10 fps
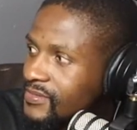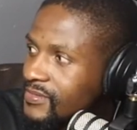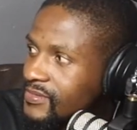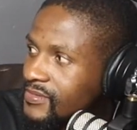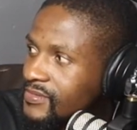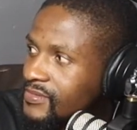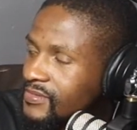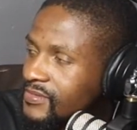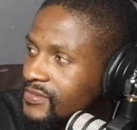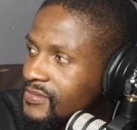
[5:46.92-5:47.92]

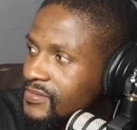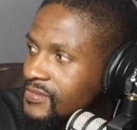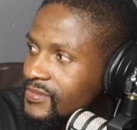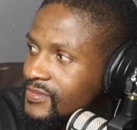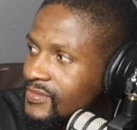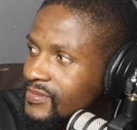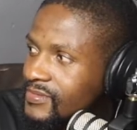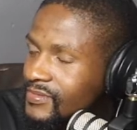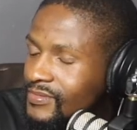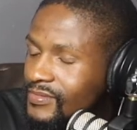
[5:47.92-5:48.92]

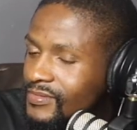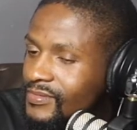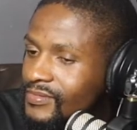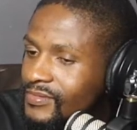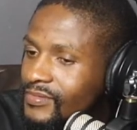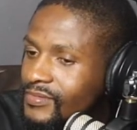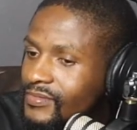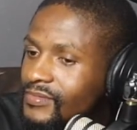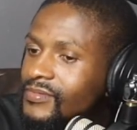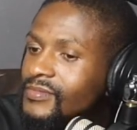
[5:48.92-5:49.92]

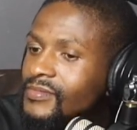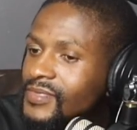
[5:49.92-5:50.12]
The person shown says nothing.